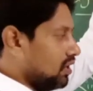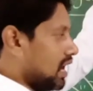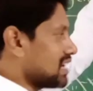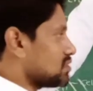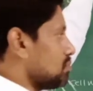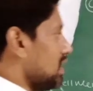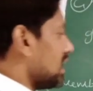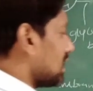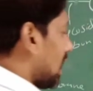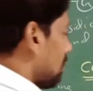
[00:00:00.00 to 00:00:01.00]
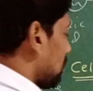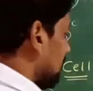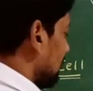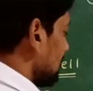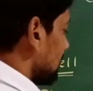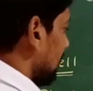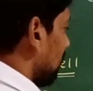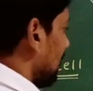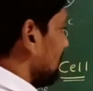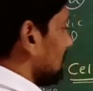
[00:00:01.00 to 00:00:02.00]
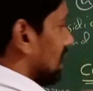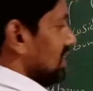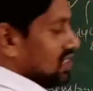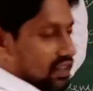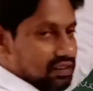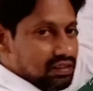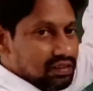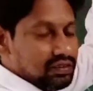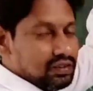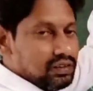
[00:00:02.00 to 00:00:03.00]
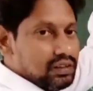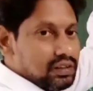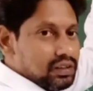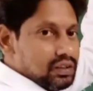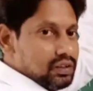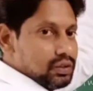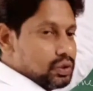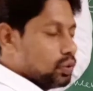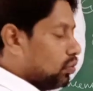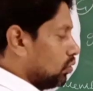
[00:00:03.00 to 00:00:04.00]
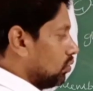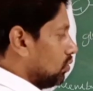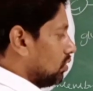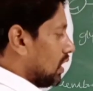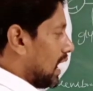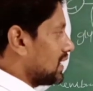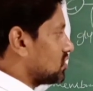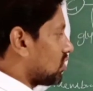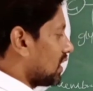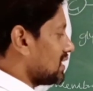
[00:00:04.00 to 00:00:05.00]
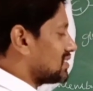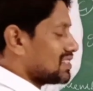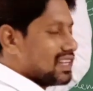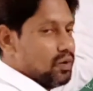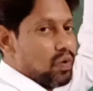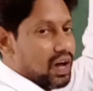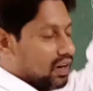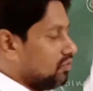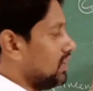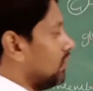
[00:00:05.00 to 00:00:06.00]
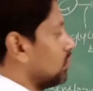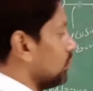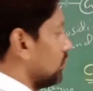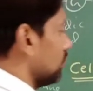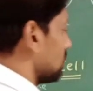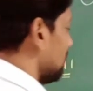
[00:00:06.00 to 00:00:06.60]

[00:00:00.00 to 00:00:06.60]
As main component in cell wall is chitin, to hydrolyze the cell wall, we have to use